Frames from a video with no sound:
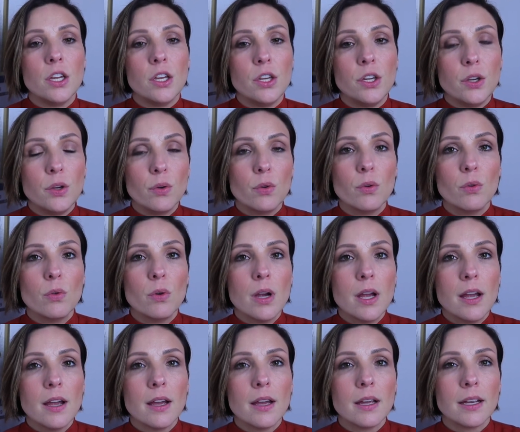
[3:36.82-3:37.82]
you
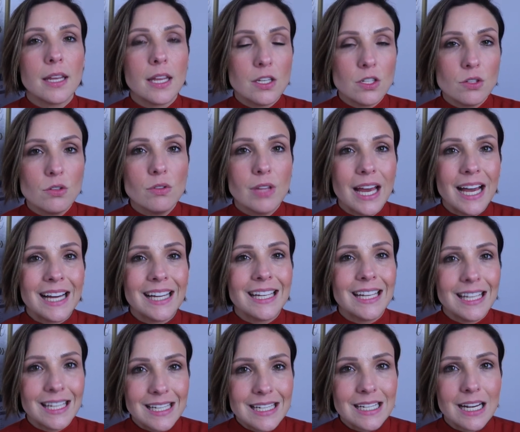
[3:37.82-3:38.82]
can do that
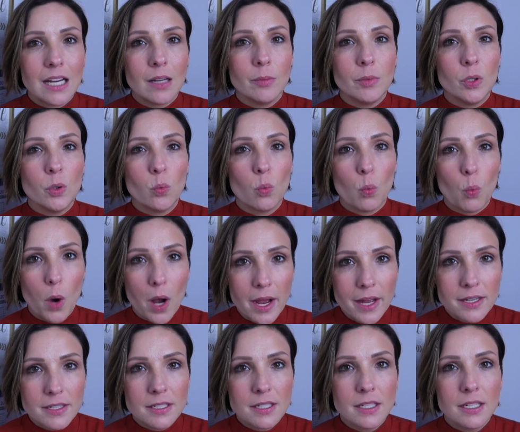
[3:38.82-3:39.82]
anytime you
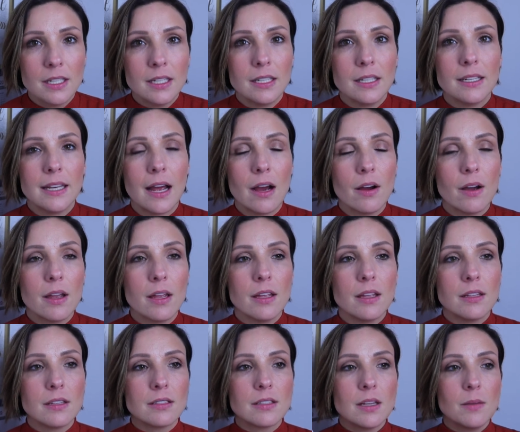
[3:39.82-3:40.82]
want. Now,
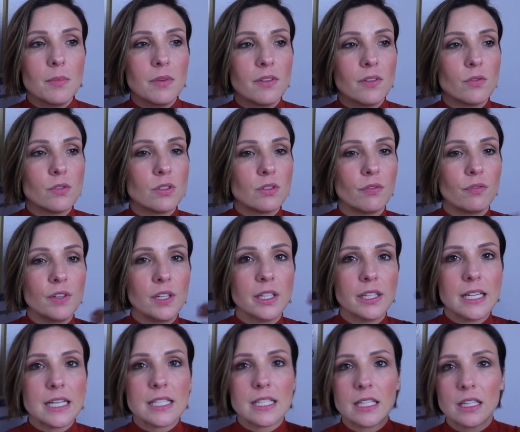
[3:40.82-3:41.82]
some of those
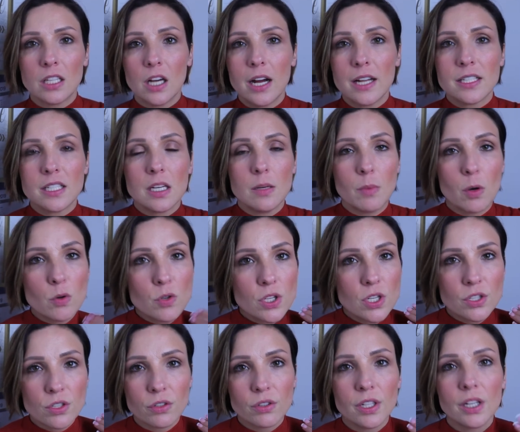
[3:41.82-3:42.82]
feelings and thoughts and
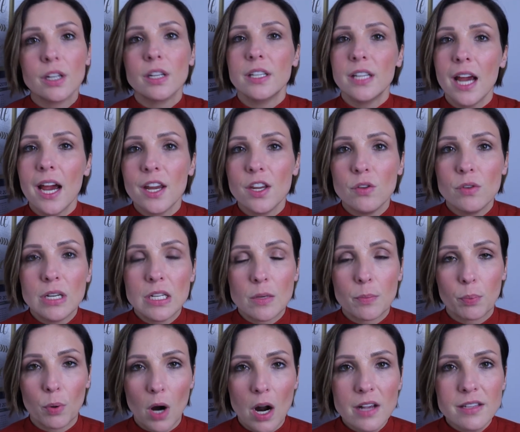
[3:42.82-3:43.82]
emotions are there, and yeah, you need to
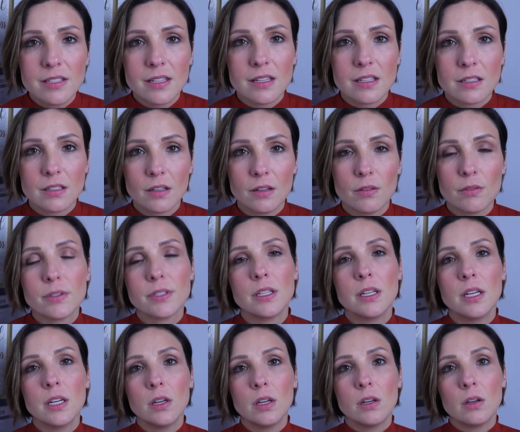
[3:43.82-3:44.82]
process those.
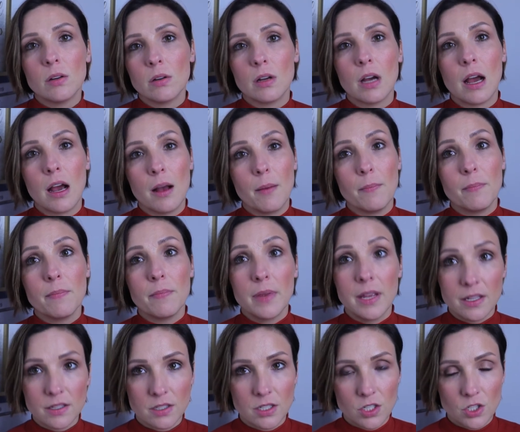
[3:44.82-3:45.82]
Um,
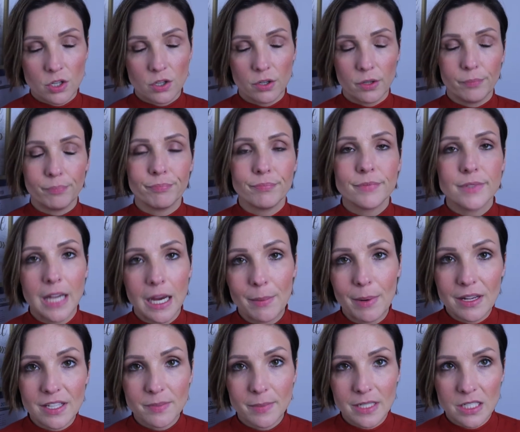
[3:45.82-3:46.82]
hence the journal. Time
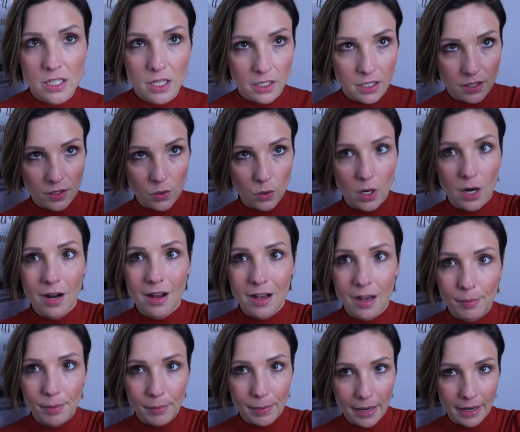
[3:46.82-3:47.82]
out, somebody's knocking at the door.
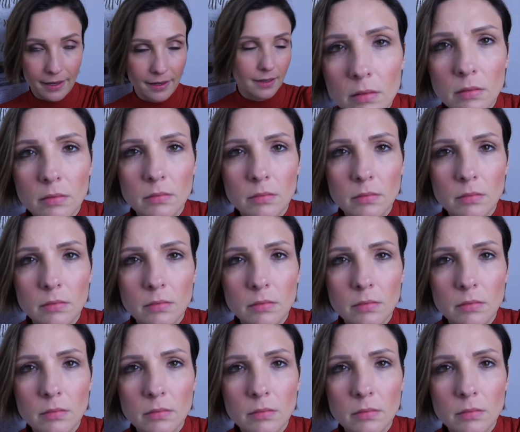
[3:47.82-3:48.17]
I'll be back.